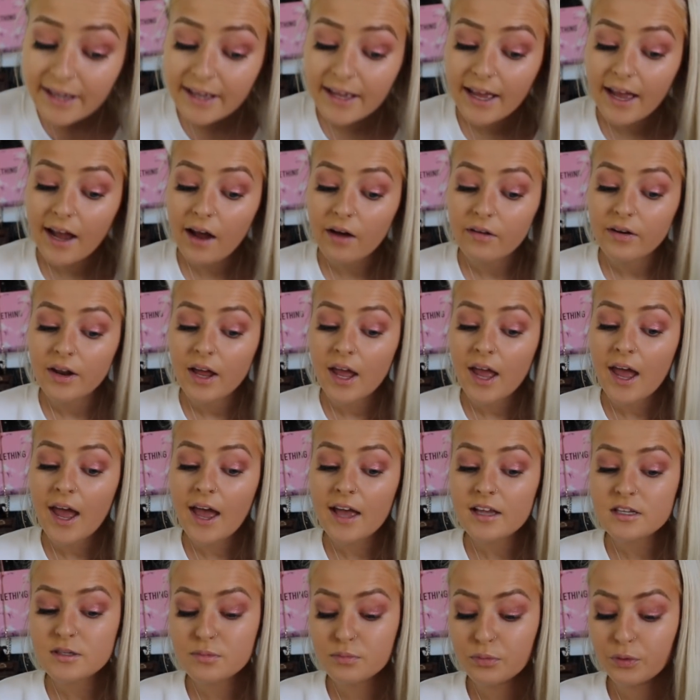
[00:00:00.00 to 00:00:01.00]
account
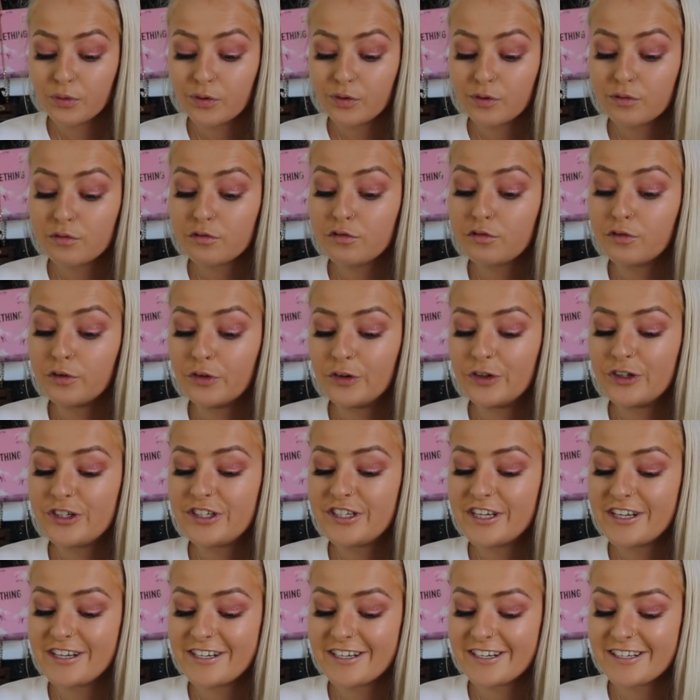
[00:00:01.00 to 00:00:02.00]
has more than 4
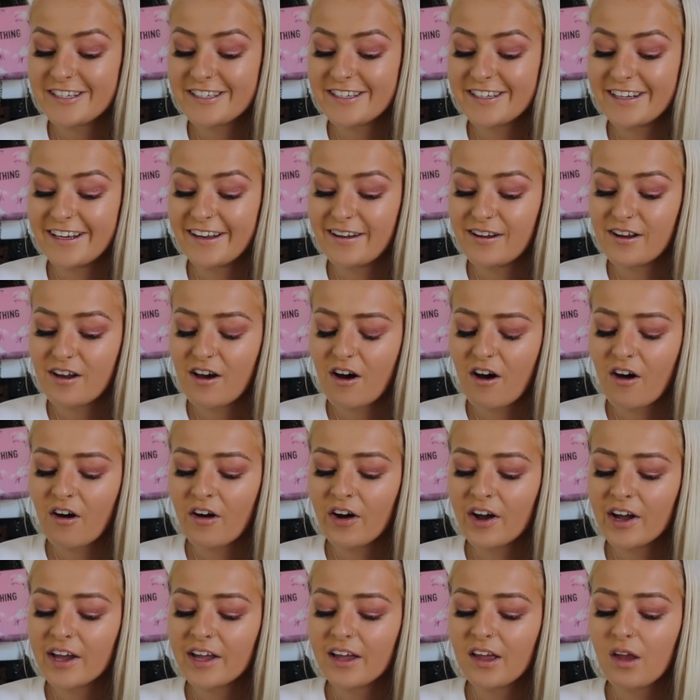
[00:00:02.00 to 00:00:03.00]
digits in.
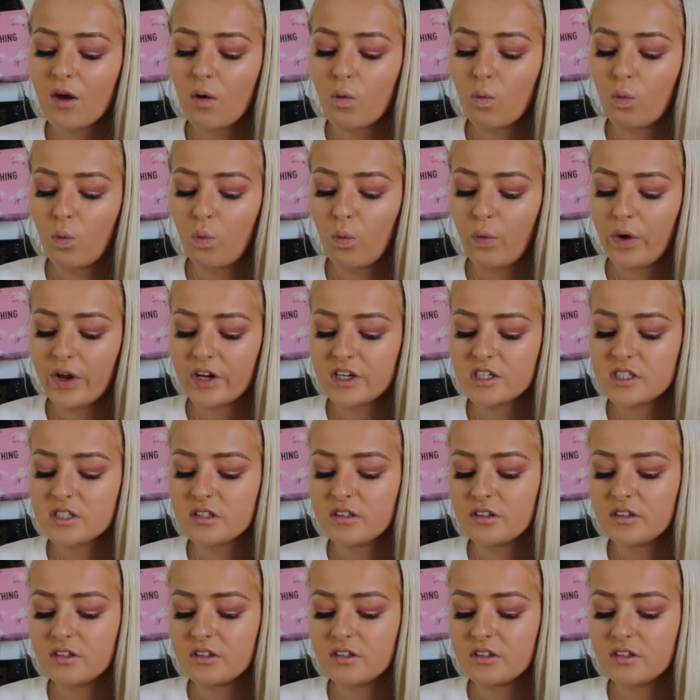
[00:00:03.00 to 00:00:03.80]
I wish,